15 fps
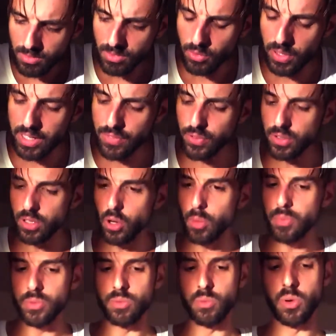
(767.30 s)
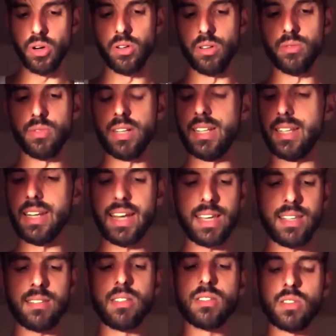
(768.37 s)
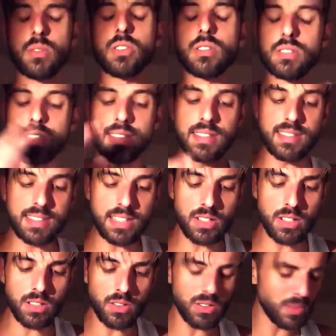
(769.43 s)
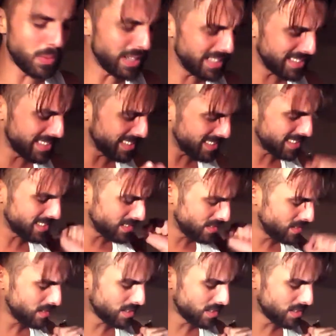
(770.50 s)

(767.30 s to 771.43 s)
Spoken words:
ready for the open world, really. Like the decision, what is this?